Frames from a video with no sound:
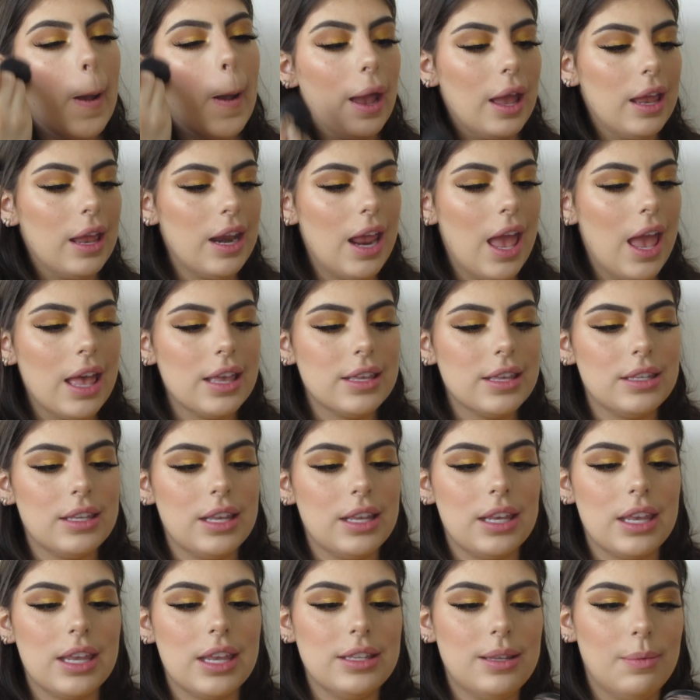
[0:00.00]
And it has
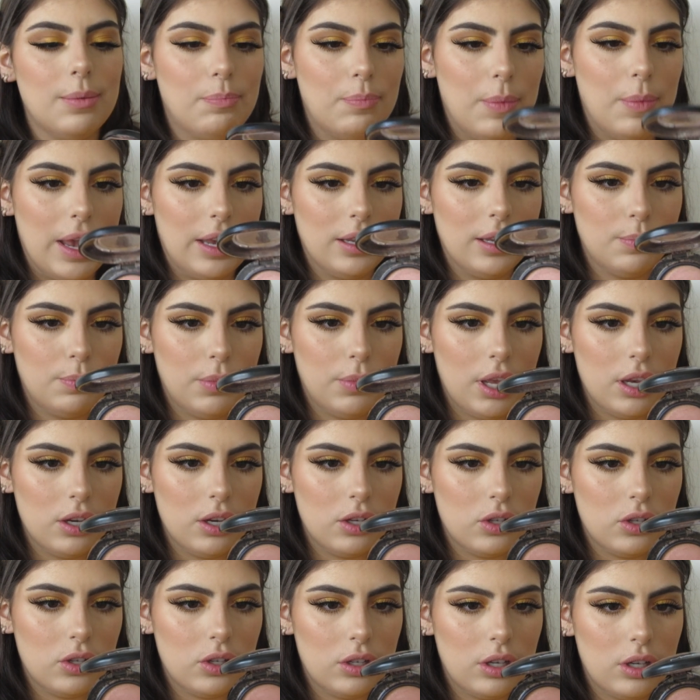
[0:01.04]
like, it's a baked
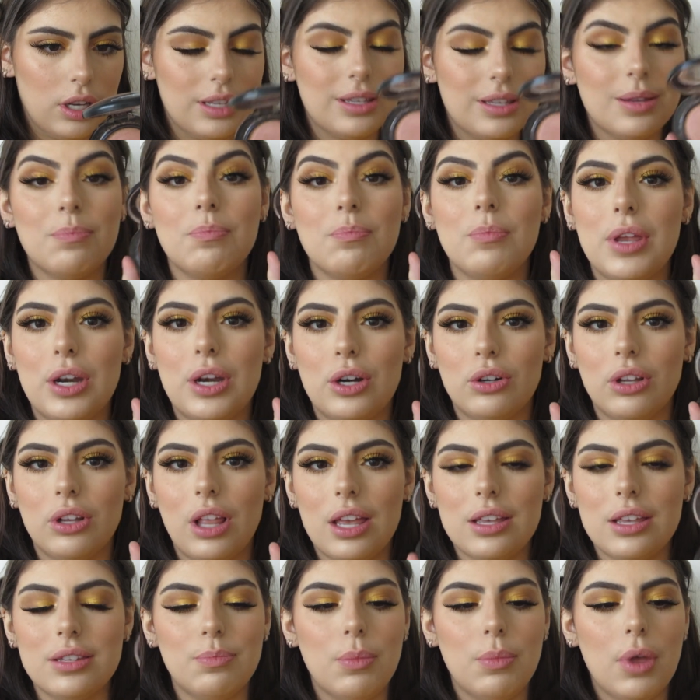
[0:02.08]
blush. It's a
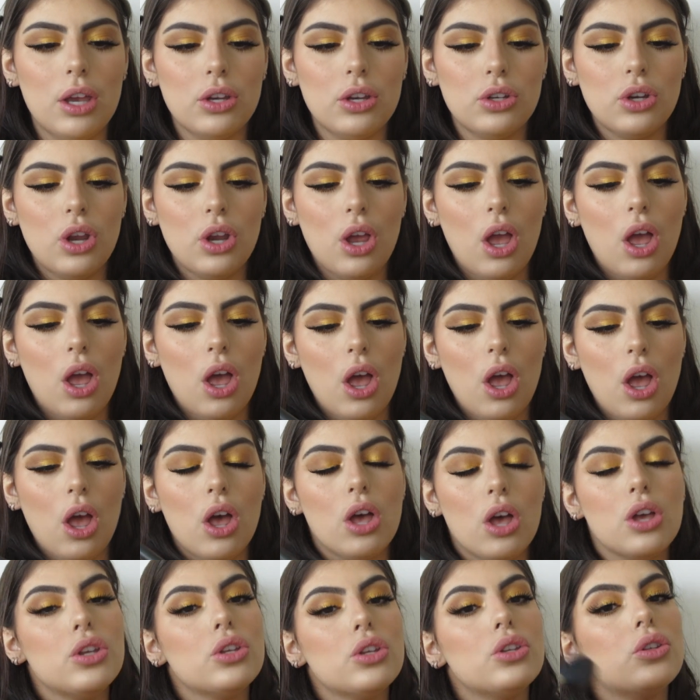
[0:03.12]
mineralized blush.
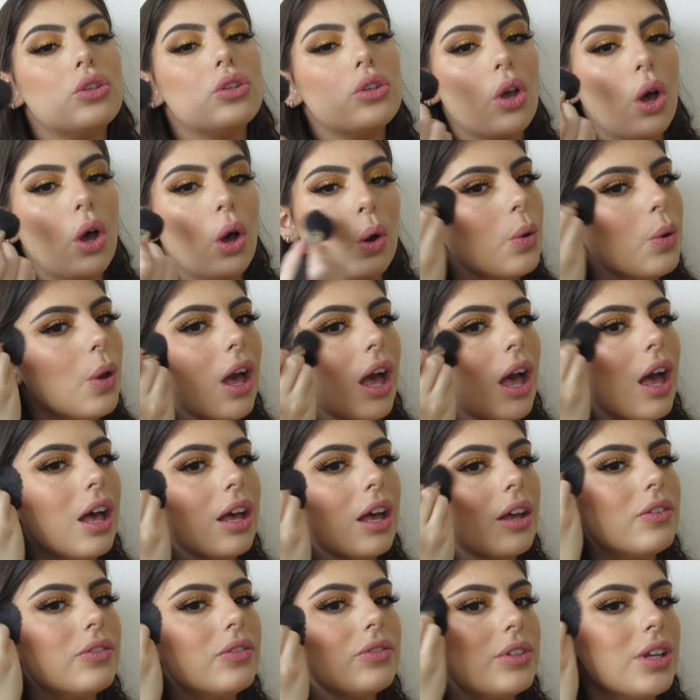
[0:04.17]
So you
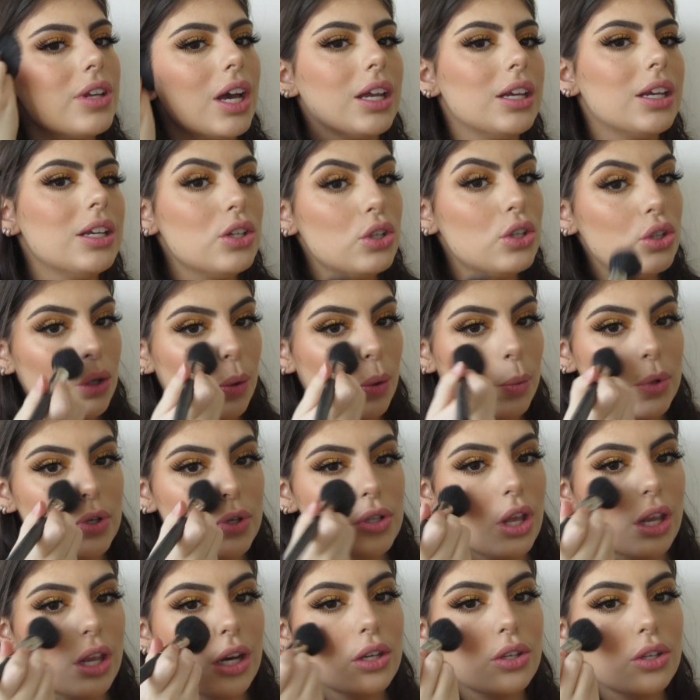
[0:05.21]
have tiny shimmers
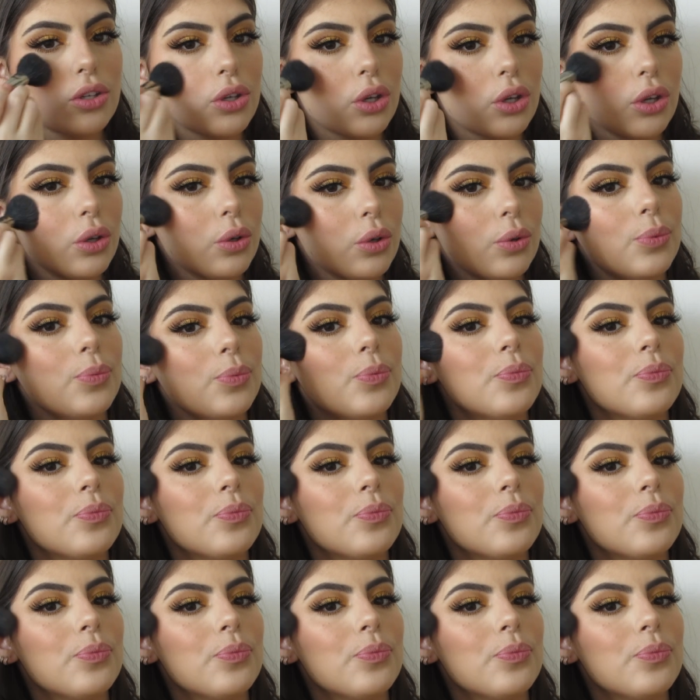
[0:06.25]
on it too.